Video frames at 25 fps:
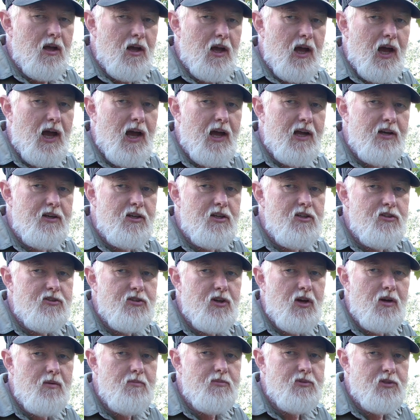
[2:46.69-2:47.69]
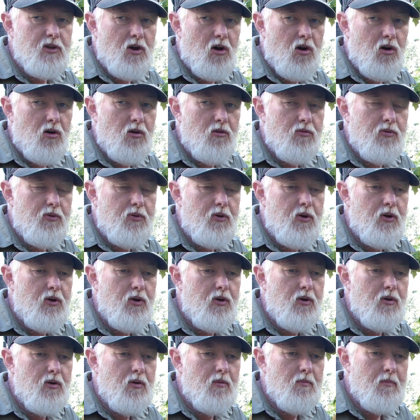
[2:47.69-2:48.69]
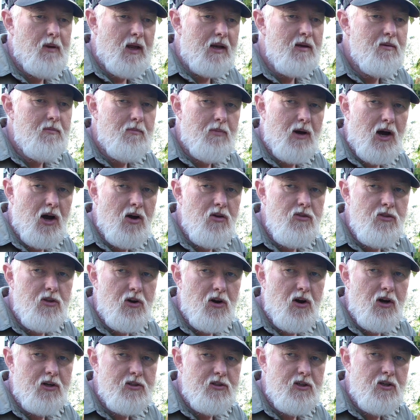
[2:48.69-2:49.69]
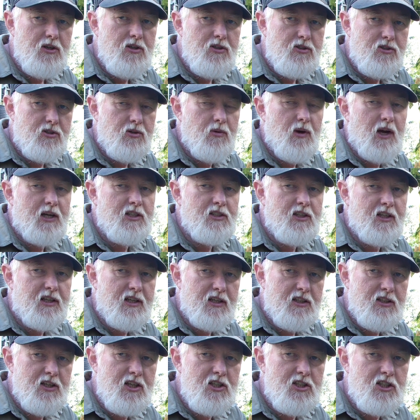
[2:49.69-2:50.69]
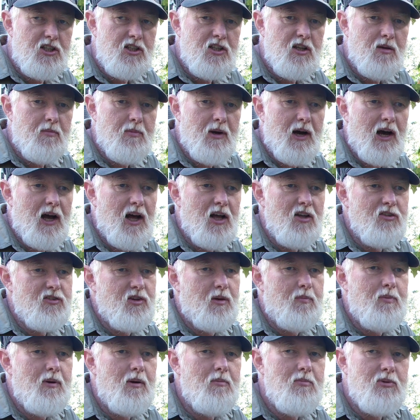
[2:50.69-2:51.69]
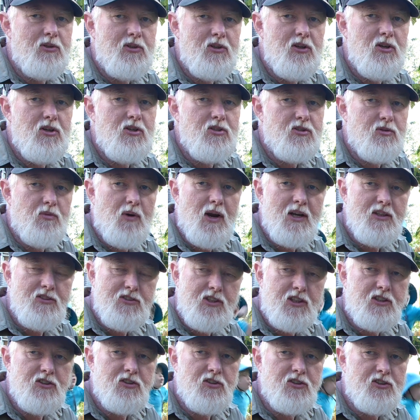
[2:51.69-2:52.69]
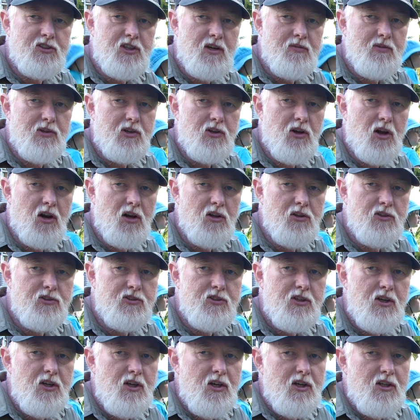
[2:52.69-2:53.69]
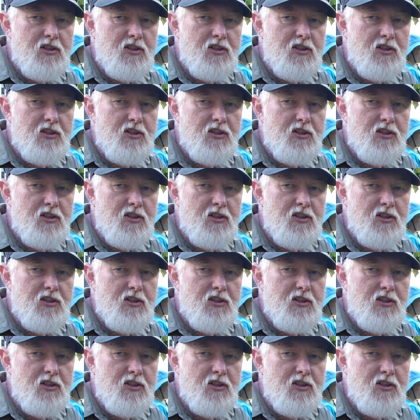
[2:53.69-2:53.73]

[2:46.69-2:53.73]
and in terms of blood and bone that I used to actually condition the bales, I probably used around $6 or $7.